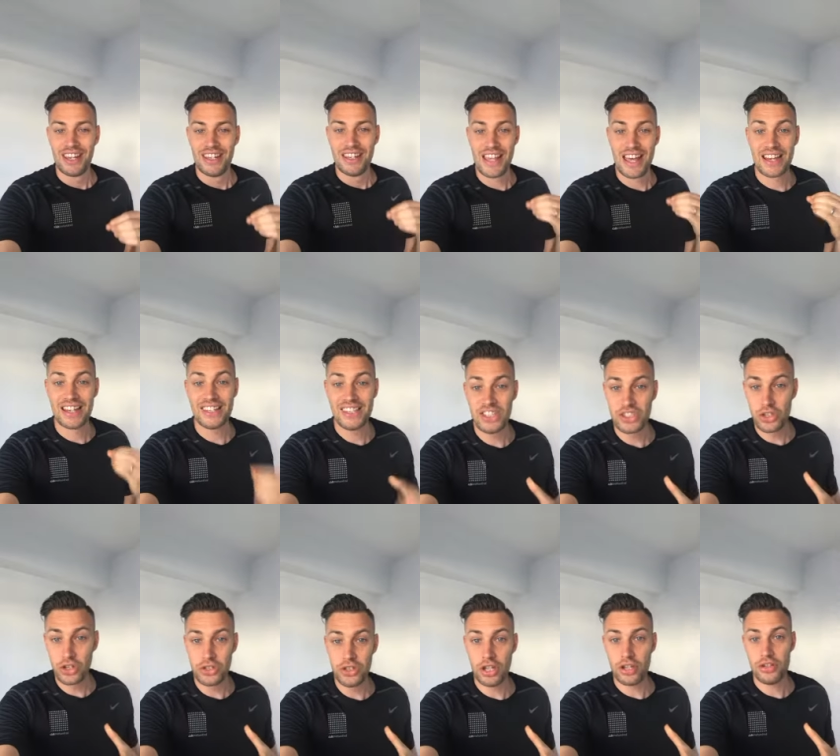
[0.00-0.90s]
Now this is
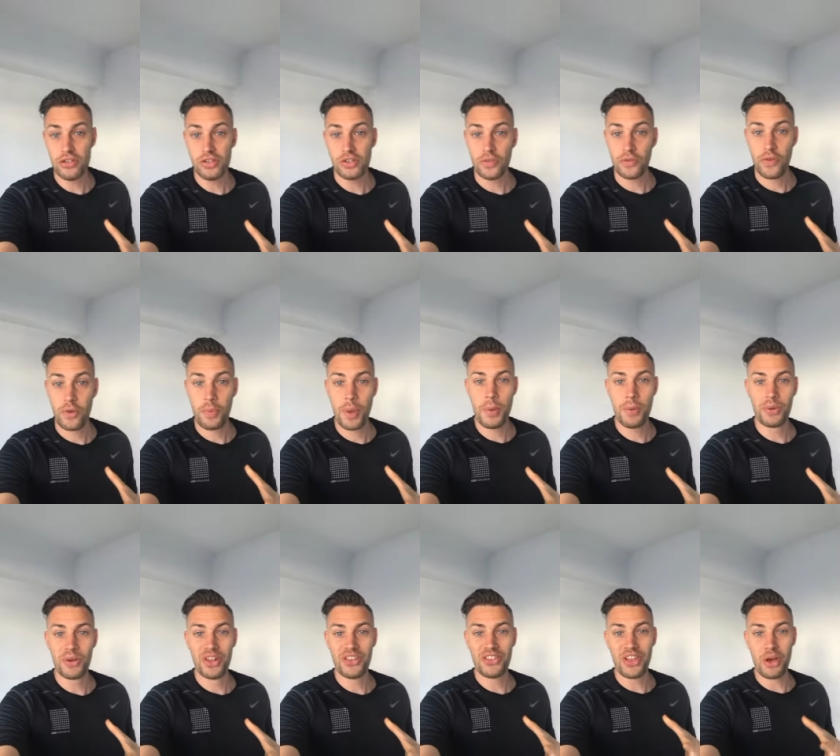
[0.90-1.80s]
good news for
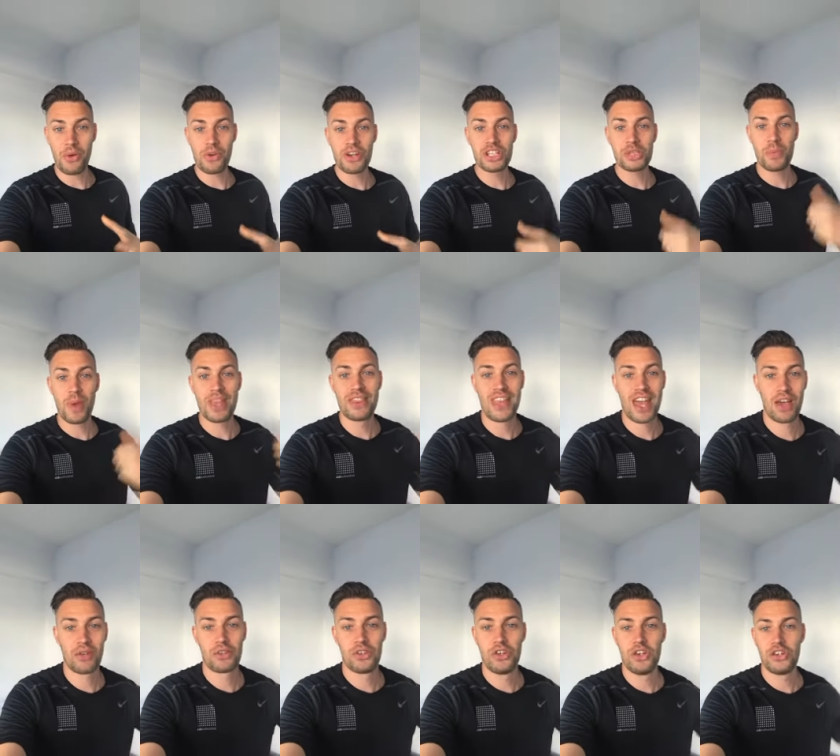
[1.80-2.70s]
people that don't want to spend
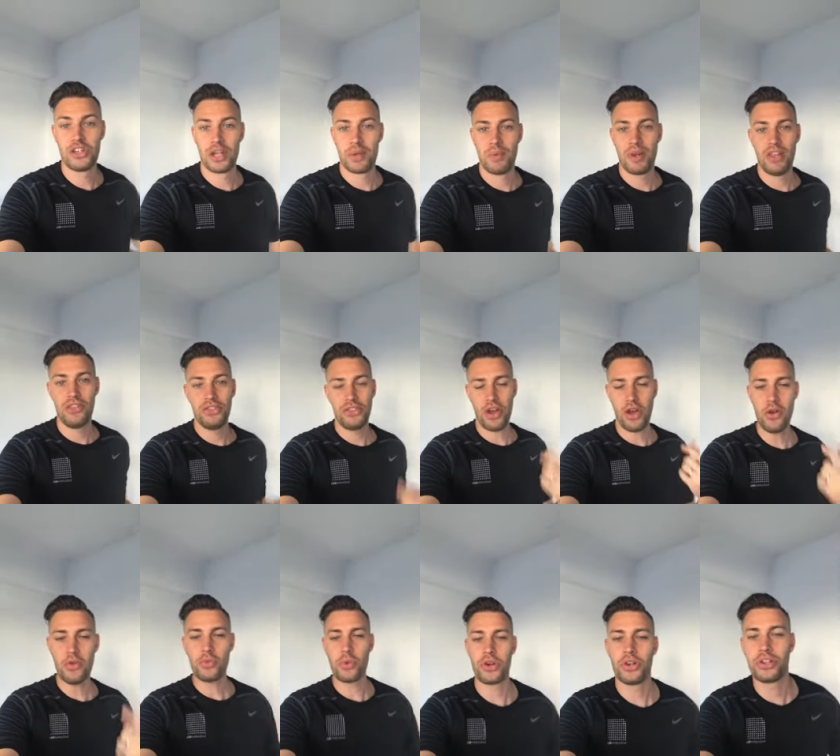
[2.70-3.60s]
hours in the gym and that
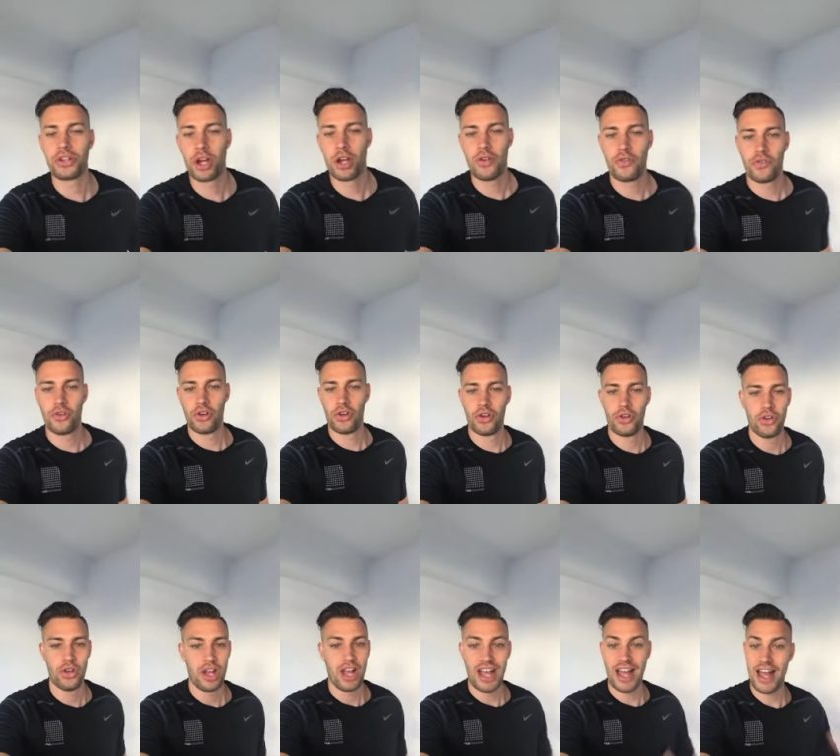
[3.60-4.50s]
don't want to go for
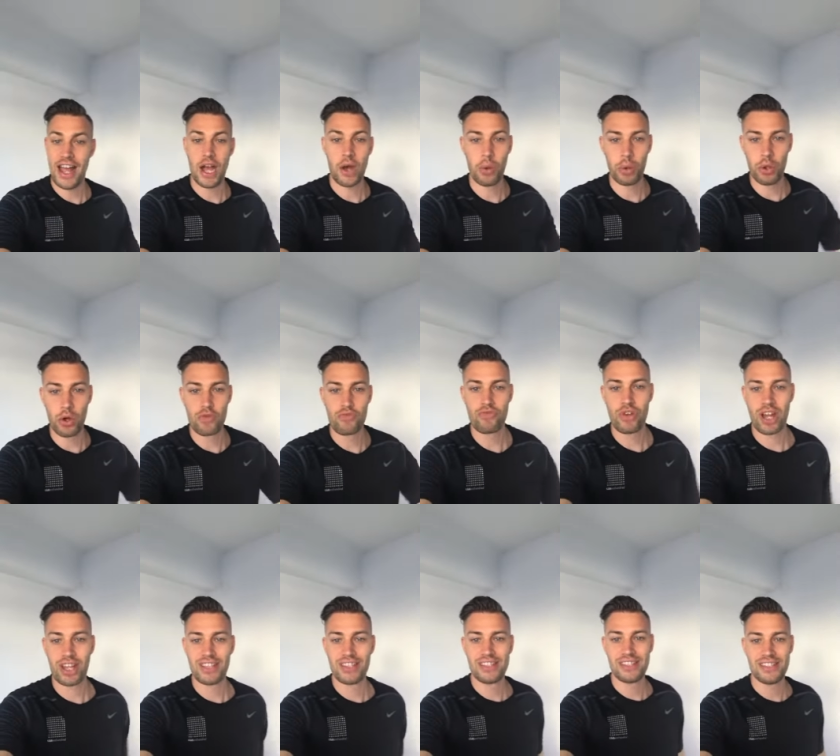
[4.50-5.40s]
hour long
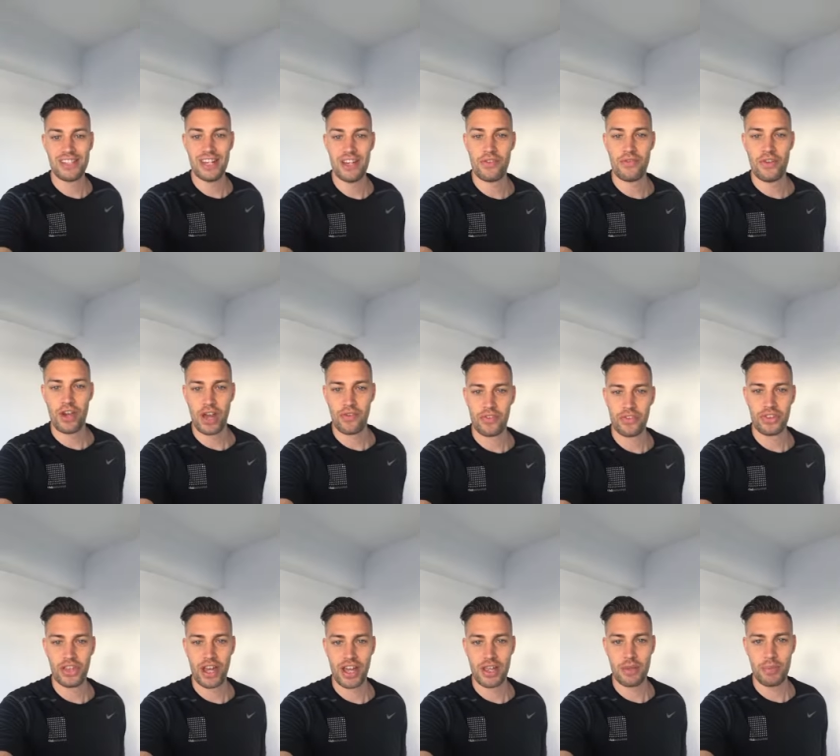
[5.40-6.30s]
runs every other
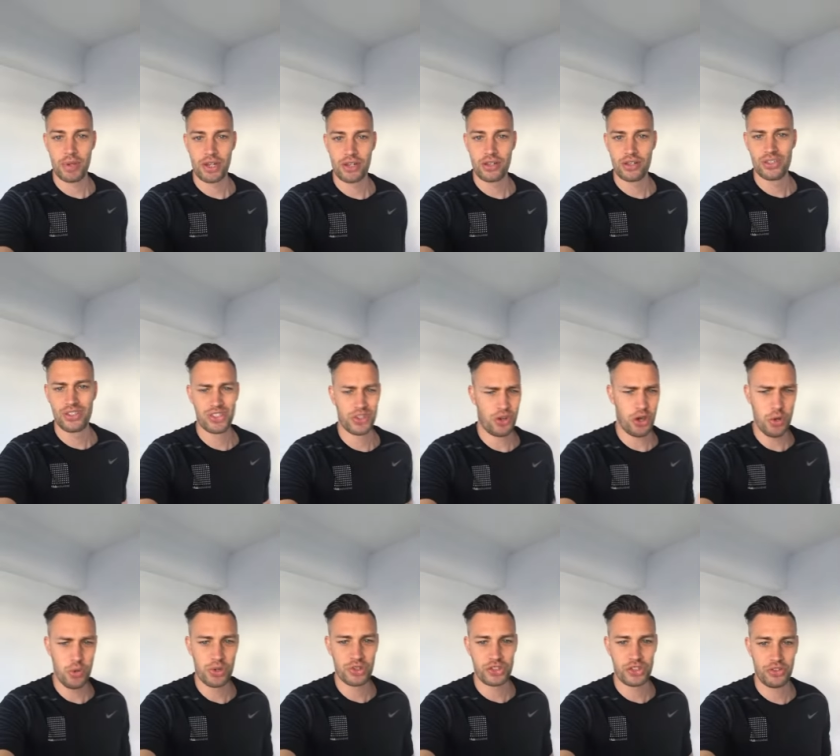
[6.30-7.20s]
day because
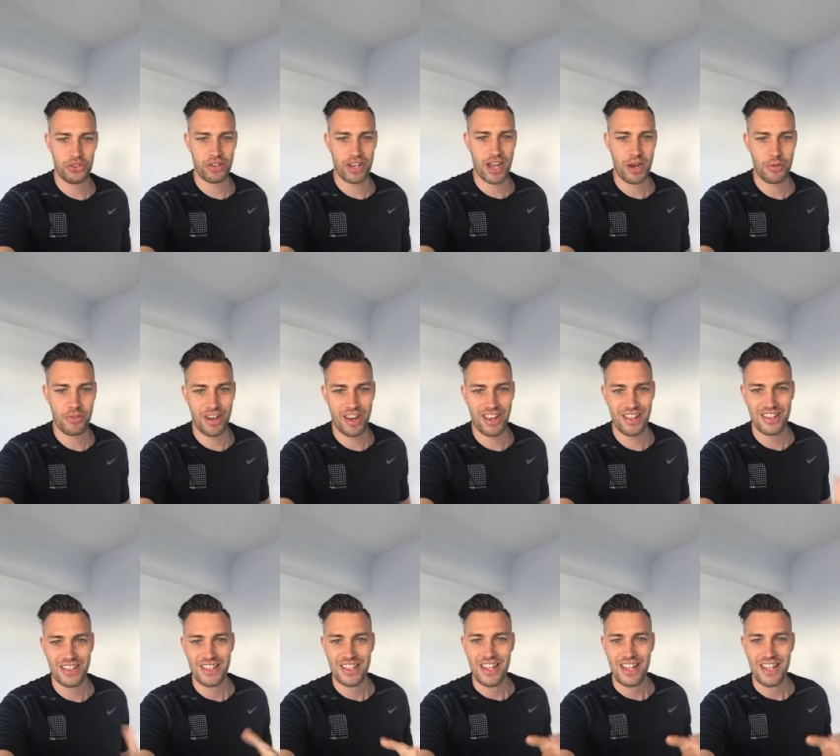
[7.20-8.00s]
who wants to do that, right?